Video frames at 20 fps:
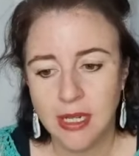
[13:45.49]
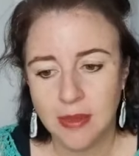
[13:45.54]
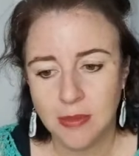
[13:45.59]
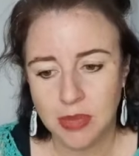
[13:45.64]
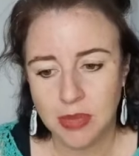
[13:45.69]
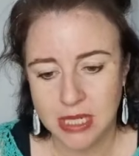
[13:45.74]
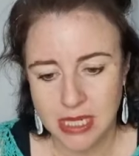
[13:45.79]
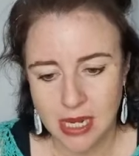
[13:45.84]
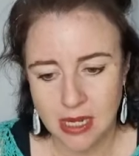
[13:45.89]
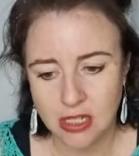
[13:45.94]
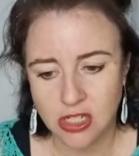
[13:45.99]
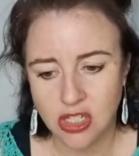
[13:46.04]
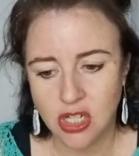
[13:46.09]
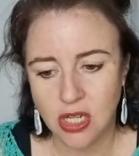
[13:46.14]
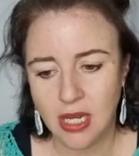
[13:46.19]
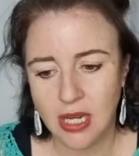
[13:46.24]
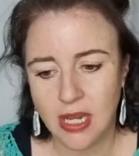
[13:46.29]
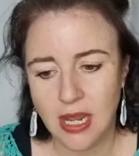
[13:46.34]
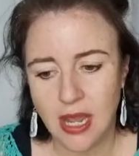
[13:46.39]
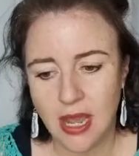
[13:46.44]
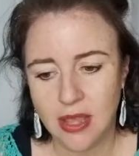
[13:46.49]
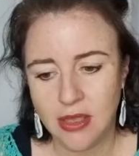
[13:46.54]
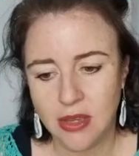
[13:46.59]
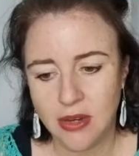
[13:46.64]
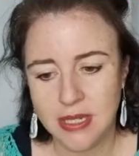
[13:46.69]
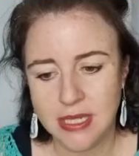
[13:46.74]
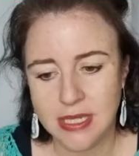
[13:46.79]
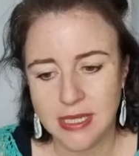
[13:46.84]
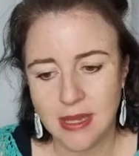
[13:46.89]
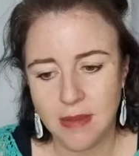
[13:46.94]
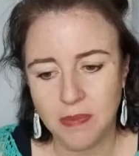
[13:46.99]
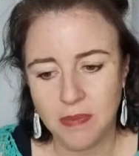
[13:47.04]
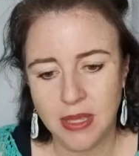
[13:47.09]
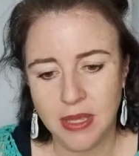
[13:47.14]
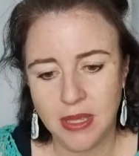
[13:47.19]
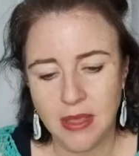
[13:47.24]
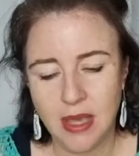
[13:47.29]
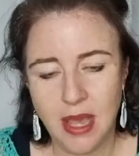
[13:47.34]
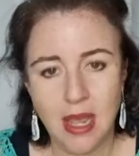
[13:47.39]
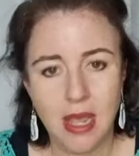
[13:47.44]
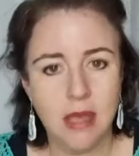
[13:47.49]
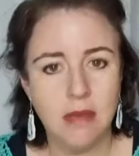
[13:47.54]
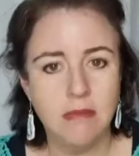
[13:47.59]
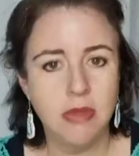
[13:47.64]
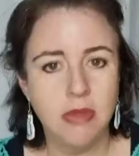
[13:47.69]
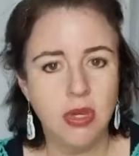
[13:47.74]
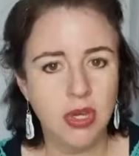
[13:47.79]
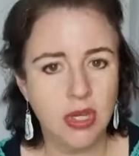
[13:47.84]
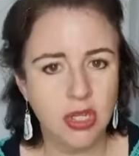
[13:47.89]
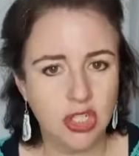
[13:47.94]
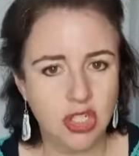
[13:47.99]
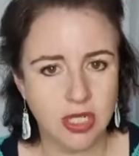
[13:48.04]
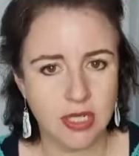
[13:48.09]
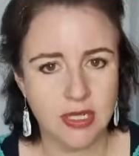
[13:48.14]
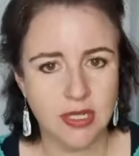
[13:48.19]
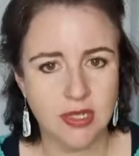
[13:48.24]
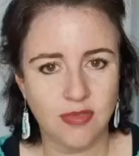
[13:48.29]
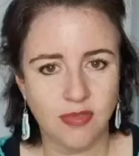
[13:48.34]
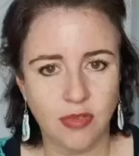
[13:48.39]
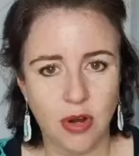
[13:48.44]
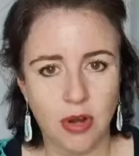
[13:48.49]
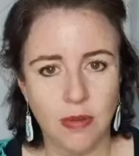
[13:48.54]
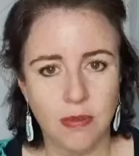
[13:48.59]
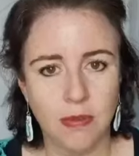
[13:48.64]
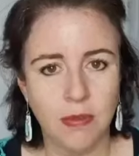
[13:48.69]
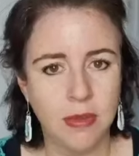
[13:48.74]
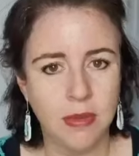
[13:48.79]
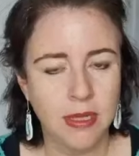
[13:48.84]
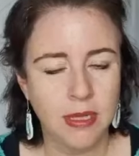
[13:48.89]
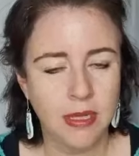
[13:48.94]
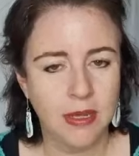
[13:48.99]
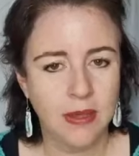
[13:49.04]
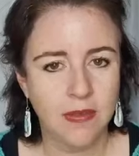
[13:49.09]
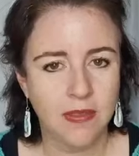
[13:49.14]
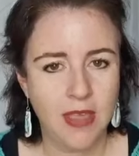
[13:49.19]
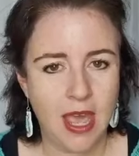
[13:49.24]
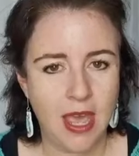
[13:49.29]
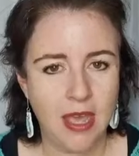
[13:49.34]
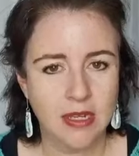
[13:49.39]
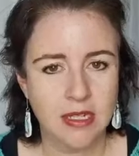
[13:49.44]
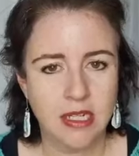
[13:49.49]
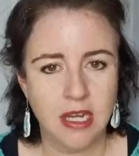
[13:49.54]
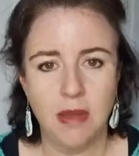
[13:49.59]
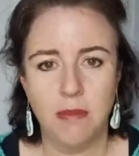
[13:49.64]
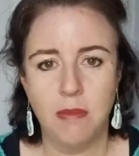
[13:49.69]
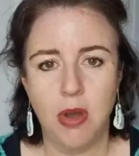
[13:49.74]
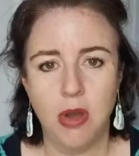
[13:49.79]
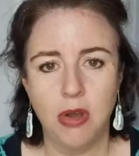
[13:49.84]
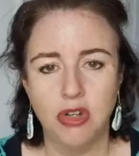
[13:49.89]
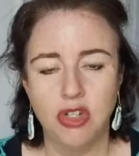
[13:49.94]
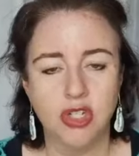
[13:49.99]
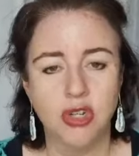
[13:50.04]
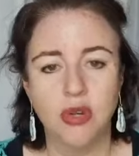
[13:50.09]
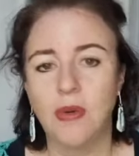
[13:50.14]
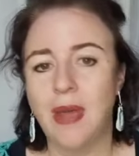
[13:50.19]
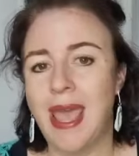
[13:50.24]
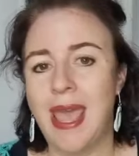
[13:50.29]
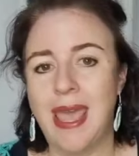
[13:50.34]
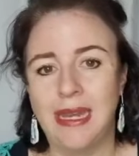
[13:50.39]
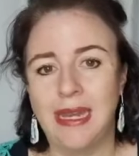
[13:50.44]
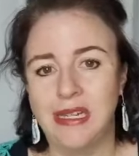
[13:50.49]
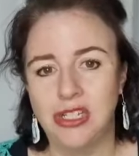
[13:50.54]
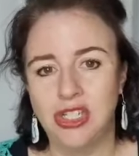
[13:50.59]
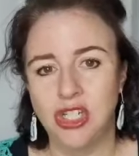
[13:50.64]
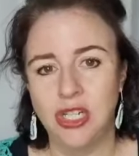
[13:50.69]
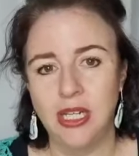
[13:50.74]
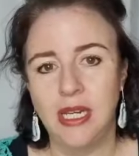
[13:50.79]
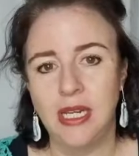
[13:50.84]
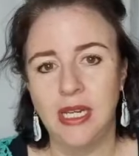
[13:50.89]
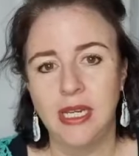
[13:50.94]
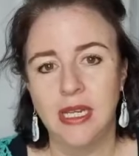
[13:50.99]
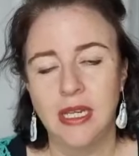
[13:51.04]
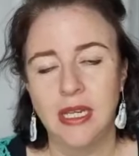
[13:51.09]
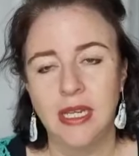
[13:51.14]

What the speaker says: potentially, and there is something that emerges from that emotional energy.